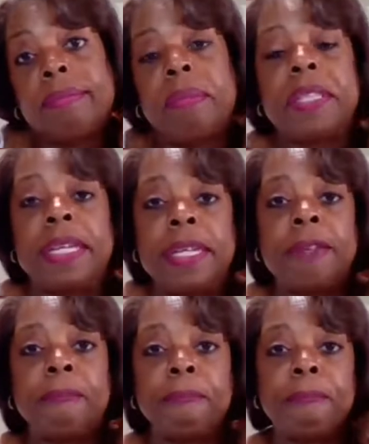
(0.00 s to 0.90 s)
But they
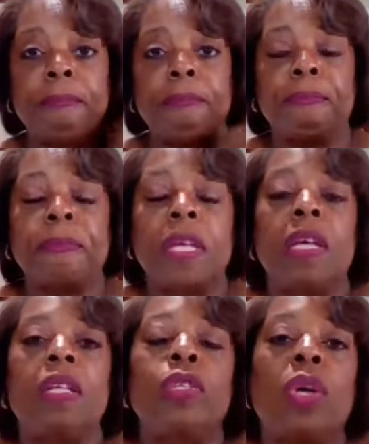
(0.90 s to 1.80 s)
didn't.
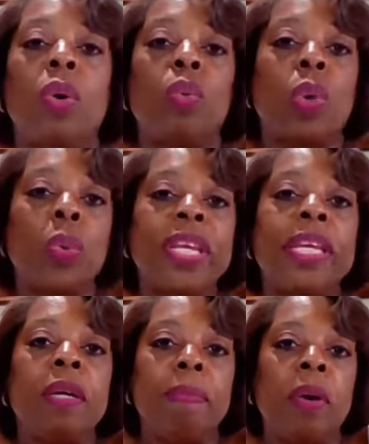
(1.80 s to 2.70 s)
So
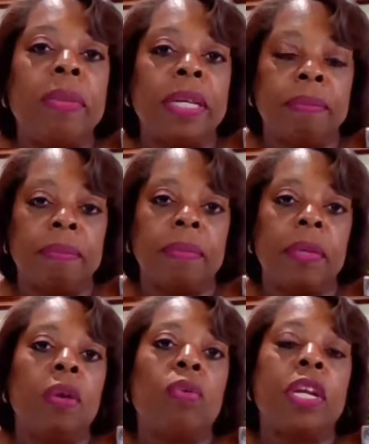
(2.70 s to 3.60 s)
Warigia Bowman
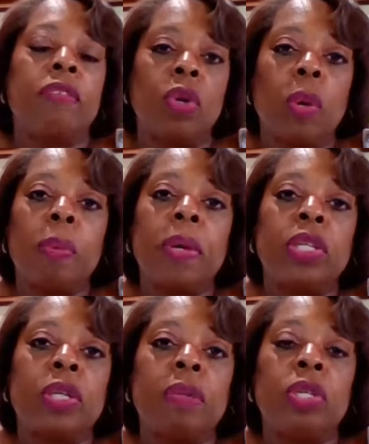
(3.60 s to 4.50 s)
running for
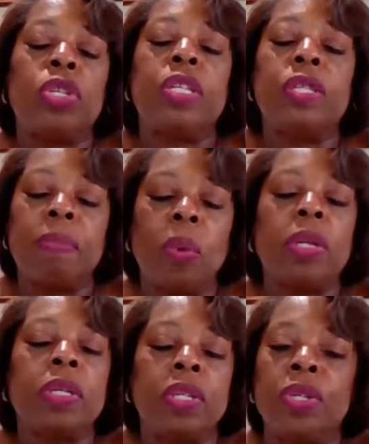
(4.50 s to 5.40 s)
Corporation Commission is
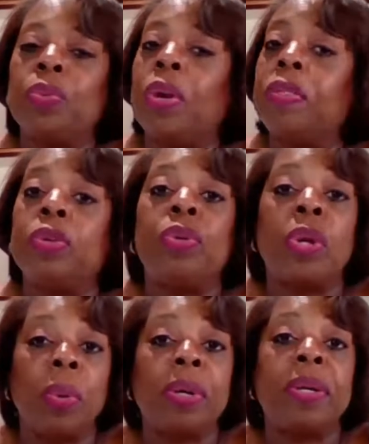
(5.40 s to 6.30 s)
important to you whether you
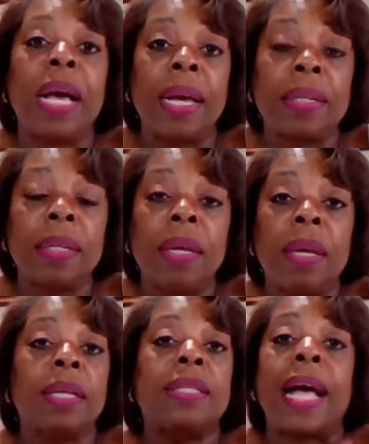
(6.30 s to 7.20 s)
know it or not,
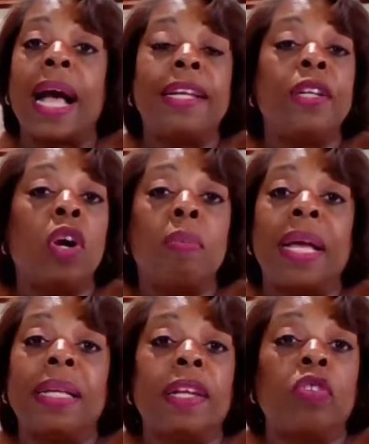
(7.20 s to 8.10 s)
because I know
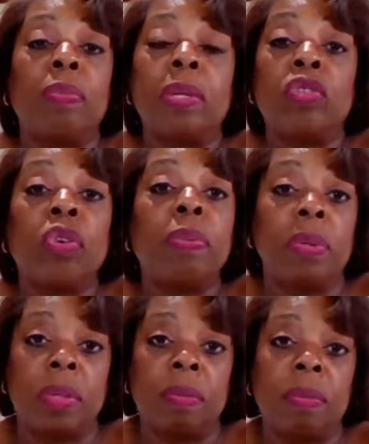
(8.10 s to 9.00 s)
my electric bill
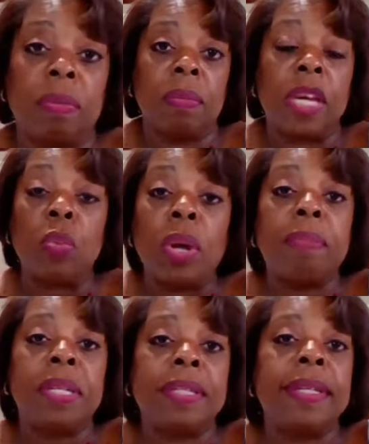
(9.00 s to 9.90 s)
tripled in
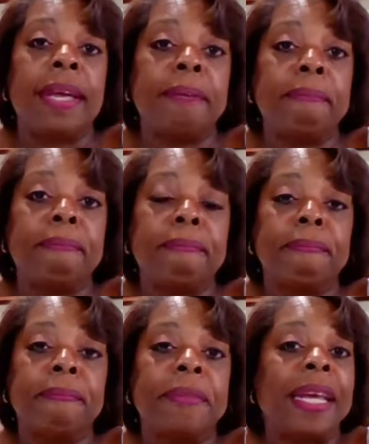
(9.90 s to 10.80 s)
1 month's time,
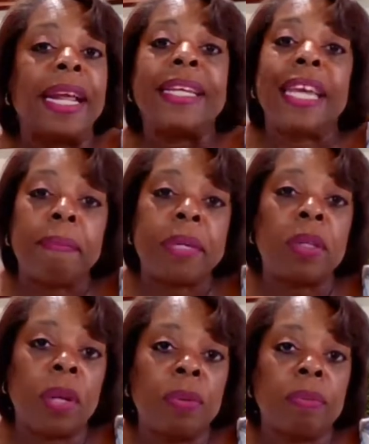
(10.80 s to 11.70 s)
and I can't be
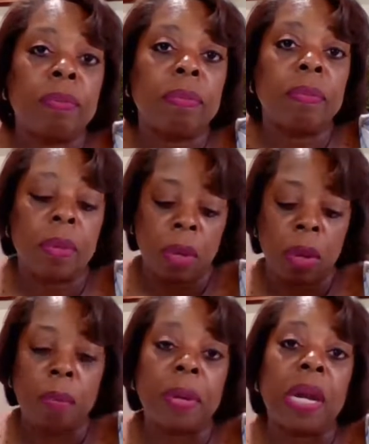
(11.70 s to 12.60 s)
alone.
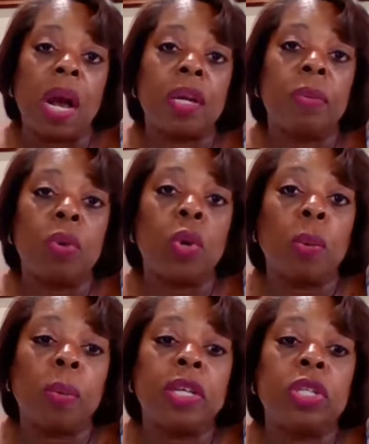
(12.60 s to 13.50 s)
But our
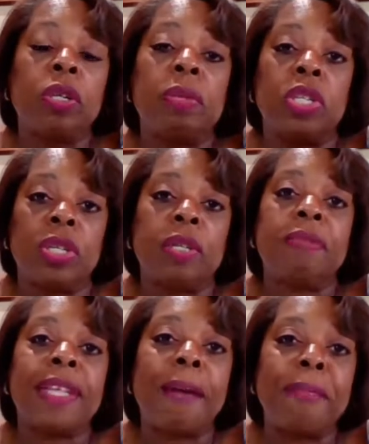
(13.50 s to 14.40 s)
Corporation Commission could
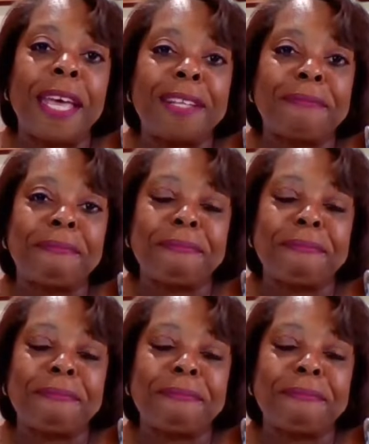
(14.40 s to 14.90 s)
have stopped that.